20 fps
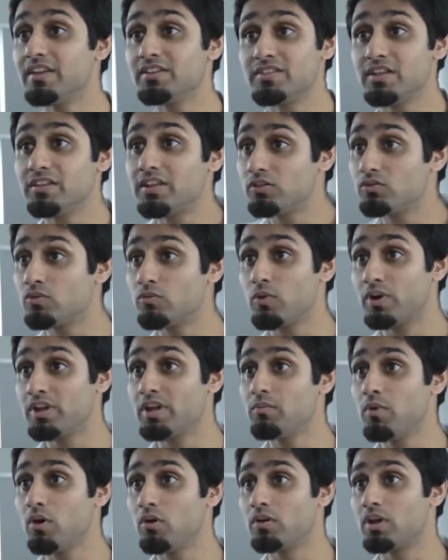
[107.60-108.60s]
there's nothing to
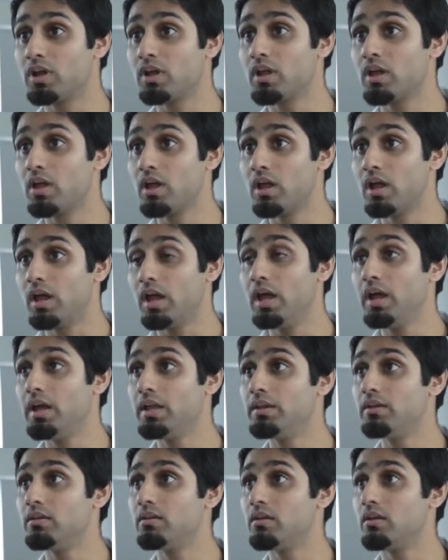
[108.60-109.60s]
worry about,
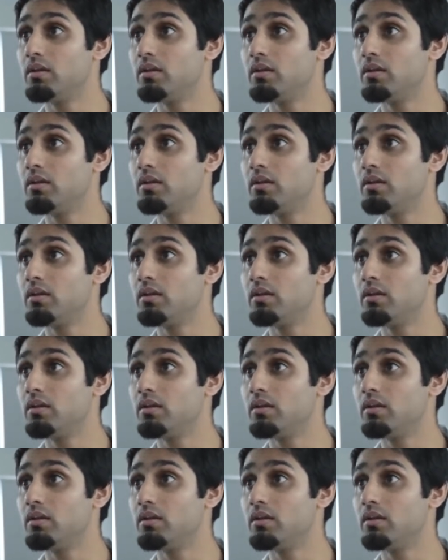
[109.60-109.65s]
and